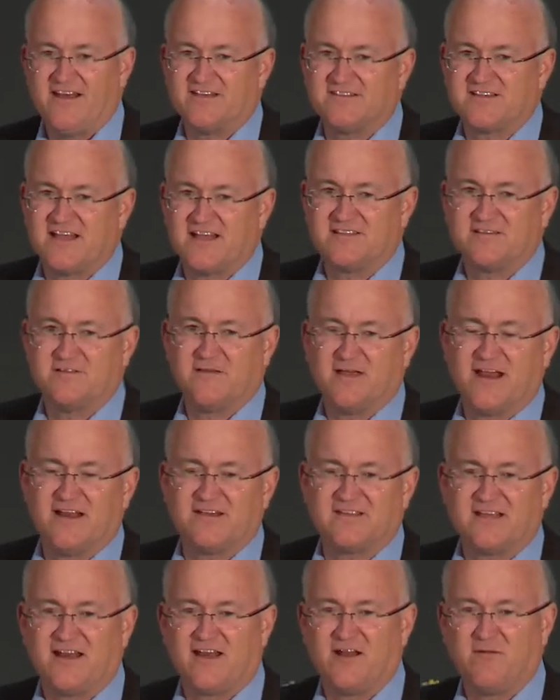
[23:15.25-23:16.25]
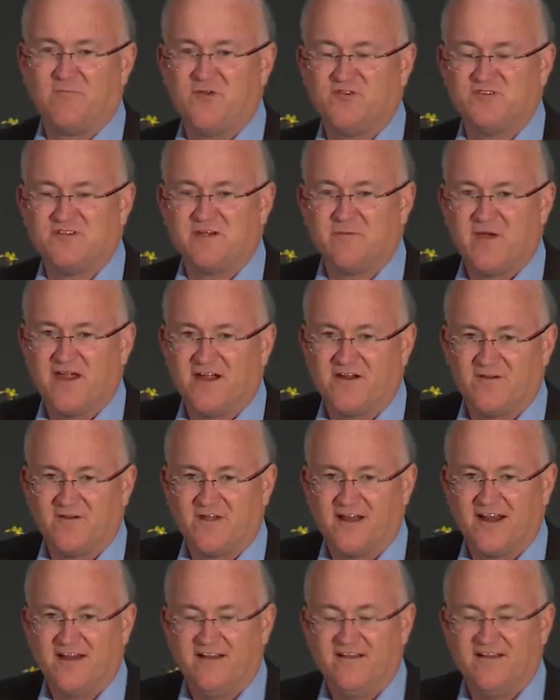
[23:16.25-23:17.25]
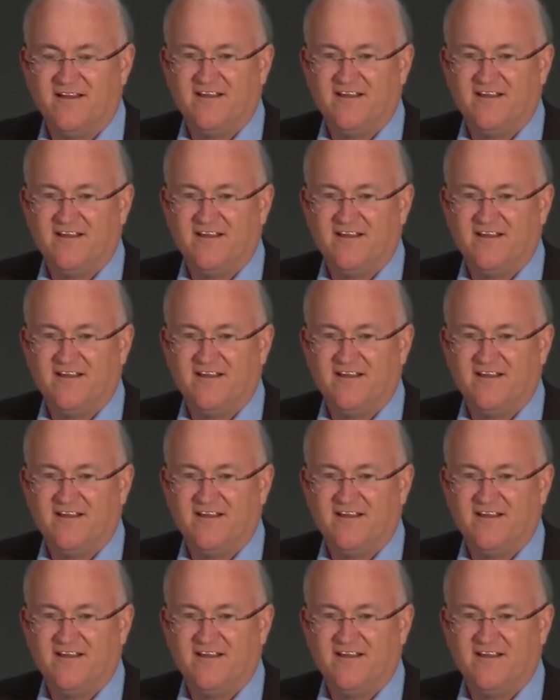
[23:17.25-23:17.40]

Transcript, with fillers: and it's got, and it's got a little music maker in it.